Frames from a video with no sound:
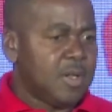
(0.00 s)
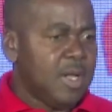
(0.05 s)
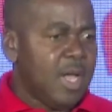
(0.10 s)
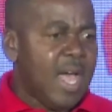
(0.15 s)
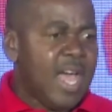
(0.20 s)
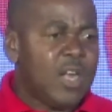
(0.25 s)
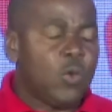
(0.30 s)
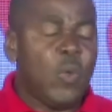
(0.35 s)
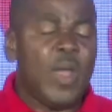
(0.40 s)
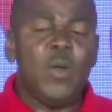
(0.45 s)

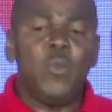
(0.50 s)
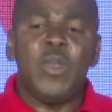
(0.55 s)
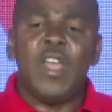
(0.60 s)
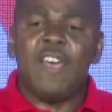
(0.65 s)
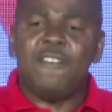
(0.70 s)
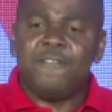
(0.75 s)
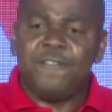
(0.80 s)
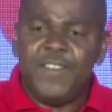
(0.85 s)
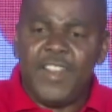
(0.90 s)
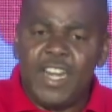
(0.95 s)
And when we are
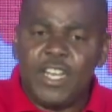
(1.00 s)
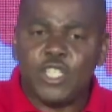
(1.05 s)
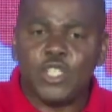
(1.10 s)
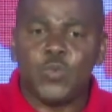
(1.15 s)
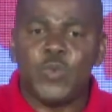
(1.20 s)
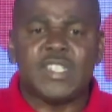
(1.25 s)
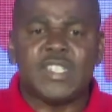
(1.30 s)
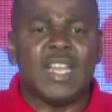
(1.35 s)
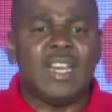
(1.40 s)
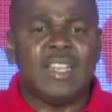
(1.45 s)
finished,
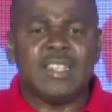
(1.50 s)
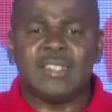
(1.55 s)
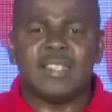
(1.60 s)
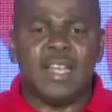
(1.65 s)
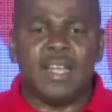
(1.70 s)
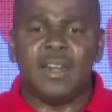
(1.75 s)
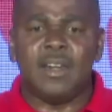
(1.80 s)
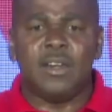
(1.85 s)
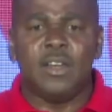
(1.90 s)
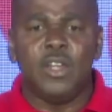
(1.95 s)
we say,
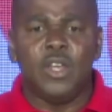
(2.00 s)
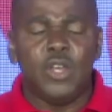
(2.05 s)
listen,